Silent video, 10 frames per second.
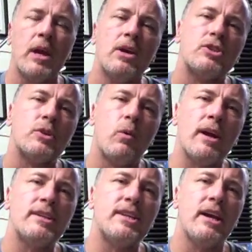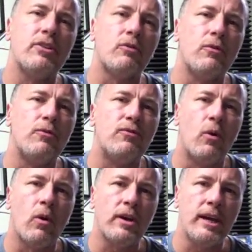So we're going to take you through
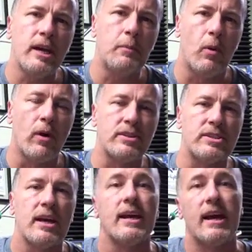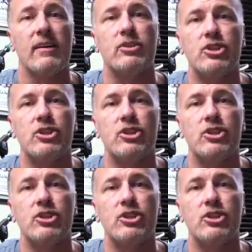4 key points, kind of a